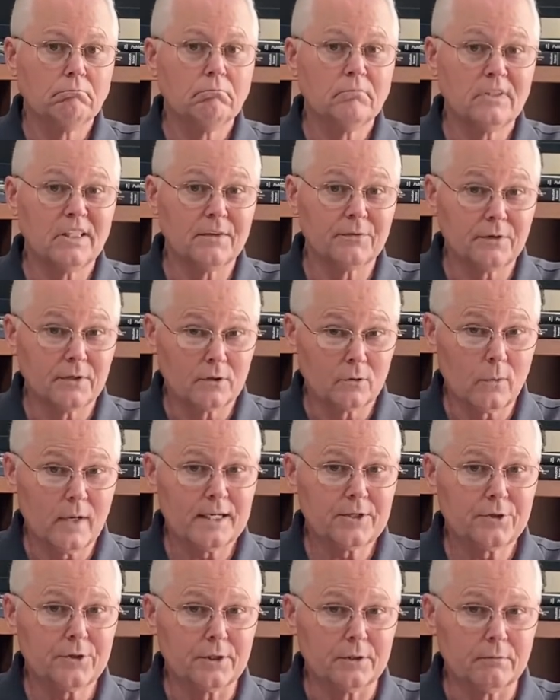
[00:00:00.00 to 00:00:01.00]
Different
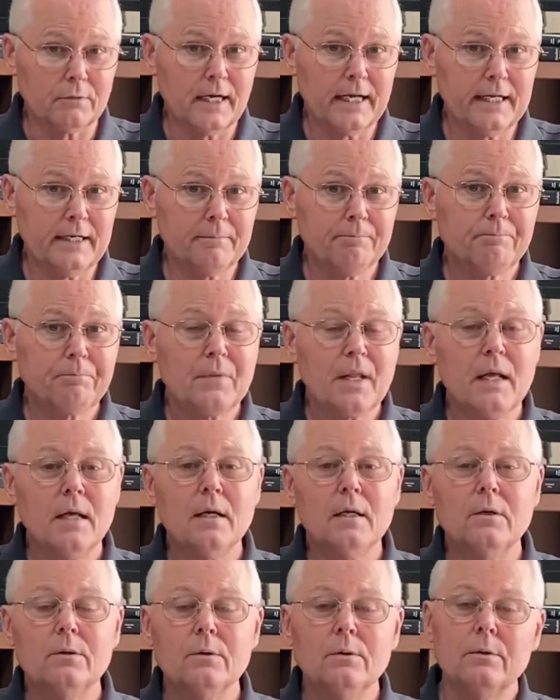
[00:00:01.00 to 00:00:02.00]
question, right?
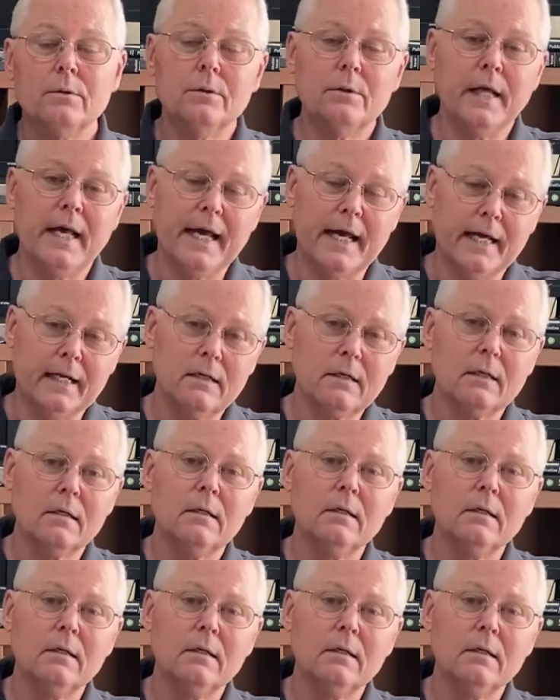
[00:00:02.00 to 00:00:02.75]
And